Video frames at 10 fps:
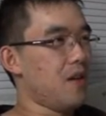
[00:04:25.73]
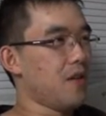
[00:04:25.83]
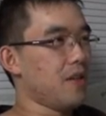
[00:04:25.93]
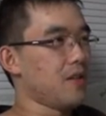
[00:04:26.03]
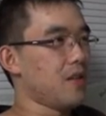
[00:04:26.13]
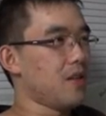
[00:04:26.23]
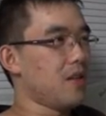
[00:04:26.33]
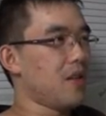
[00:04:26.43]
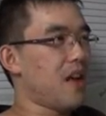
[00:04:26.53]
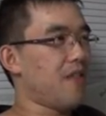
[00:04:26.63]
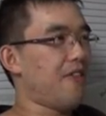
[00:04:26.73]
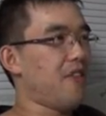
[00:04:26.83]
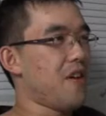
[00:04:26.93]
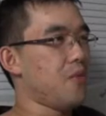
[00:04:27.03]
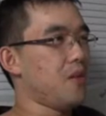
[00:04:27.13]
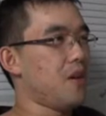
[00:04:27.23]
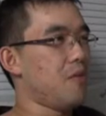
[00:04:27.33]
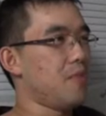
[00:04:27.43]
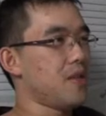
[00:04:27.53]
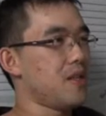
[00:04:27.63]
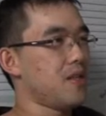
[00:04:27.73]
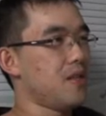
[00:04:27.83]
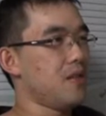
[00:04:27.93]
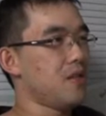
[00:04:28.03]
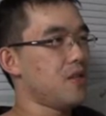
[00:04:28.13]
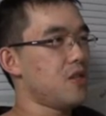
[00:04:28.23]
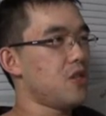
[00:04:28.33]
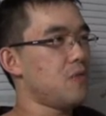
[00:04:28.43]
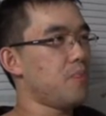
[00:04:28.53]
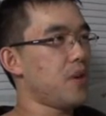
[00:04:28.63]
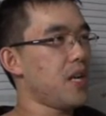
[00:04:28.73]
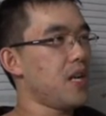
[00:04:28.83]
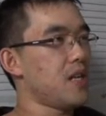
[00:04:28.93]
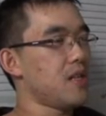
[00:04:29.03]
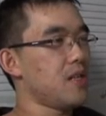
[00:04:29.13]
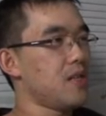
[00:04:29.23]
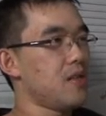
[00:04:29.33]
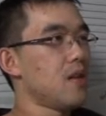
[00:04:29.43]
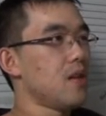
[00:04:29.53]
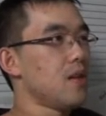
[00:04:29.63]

Oh, there's that, uh, that frog will help us because he'll springy us,